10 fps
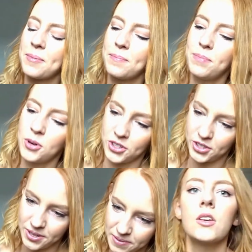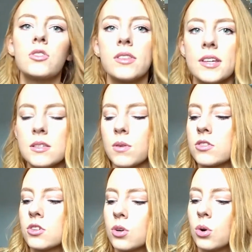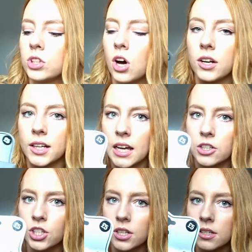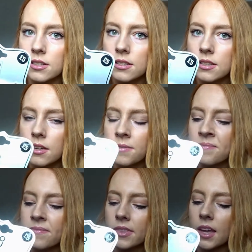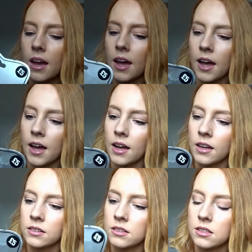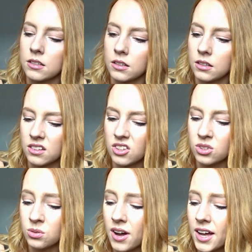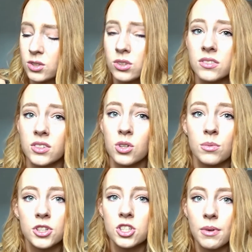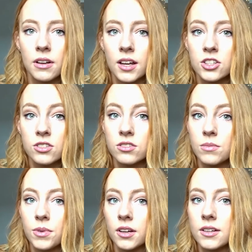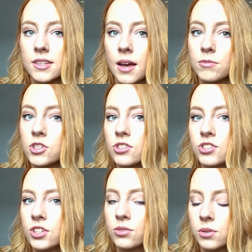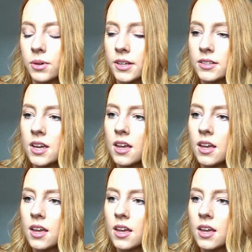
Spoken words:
But so these ones are called Holly Lashes, and you know what, I don't even know much about lashes, to be honest. I'm just new to it.